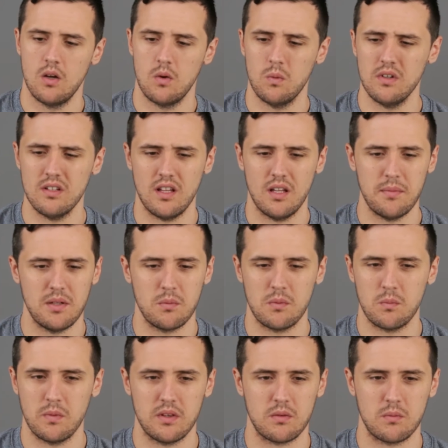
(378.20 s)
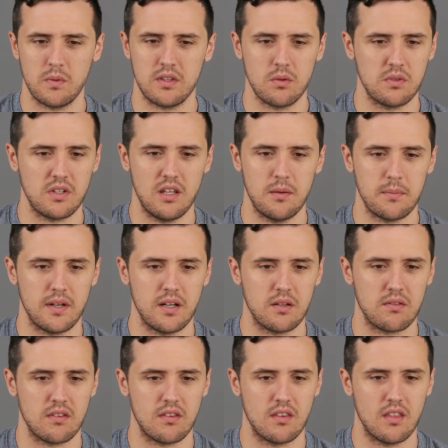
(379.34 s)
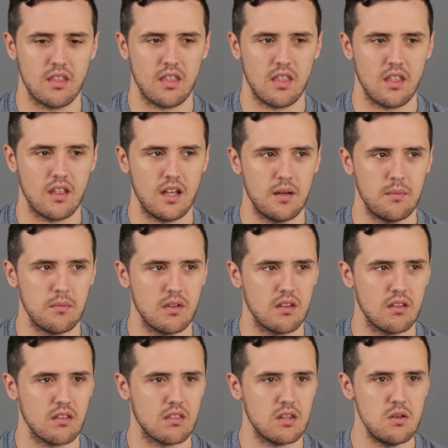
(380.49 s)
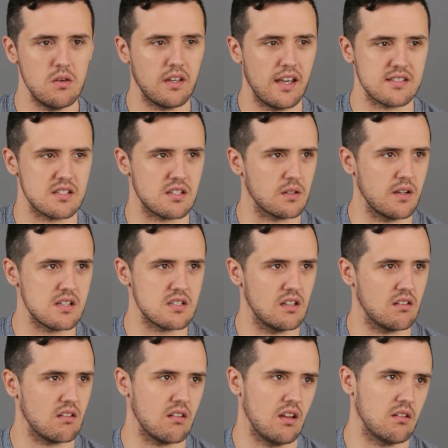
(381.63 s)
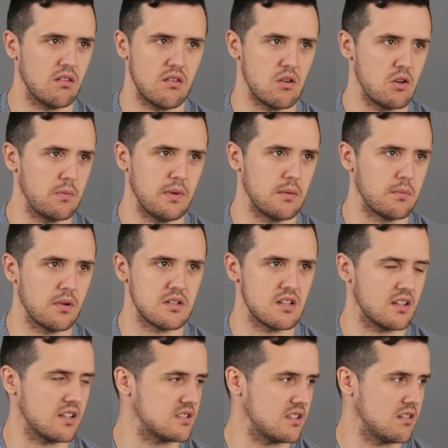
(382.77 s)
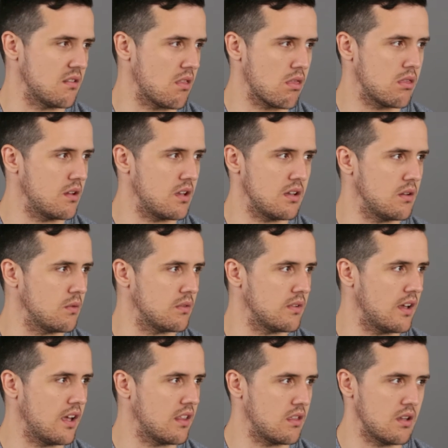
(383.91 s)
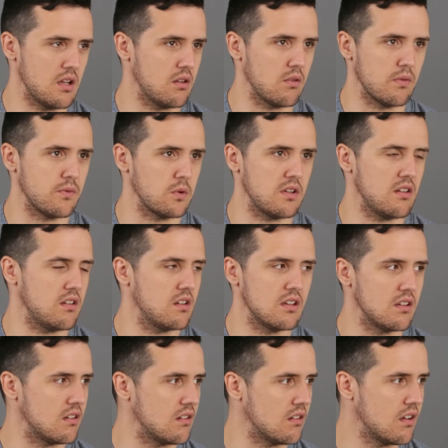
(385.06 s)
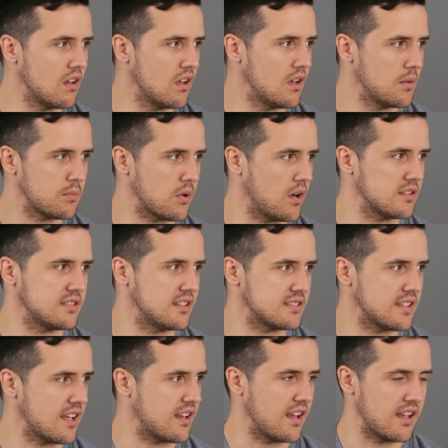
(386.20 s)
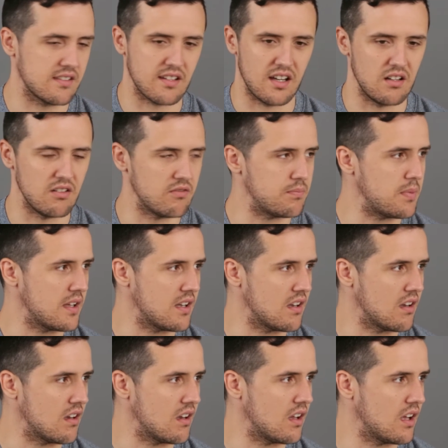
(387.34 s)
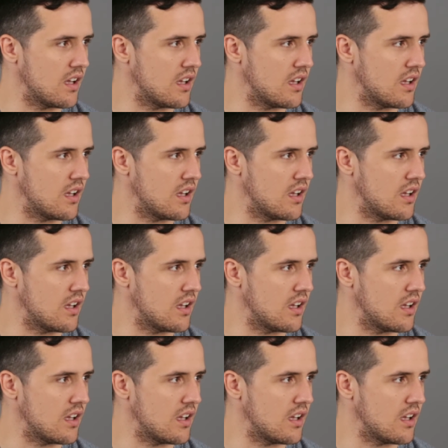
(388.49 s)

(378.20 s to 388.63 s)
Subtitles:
Well, I mean, we're talking about the UK's integration into the European project is a 30 to 40 year process that has kind of been,